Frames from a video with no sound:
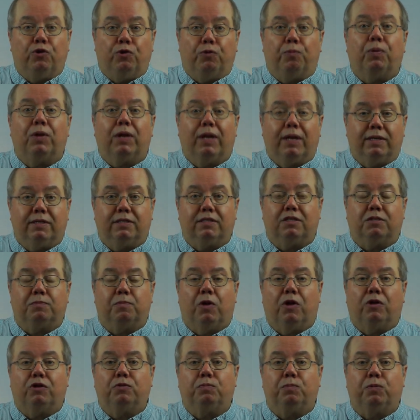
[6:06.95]
new places
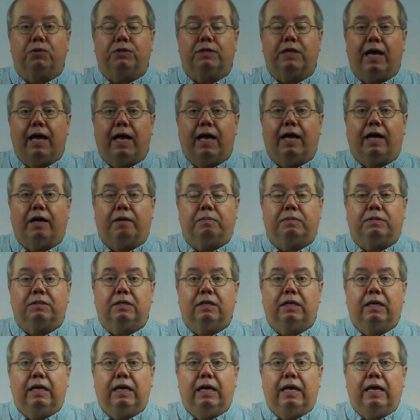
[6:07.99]
multiple times.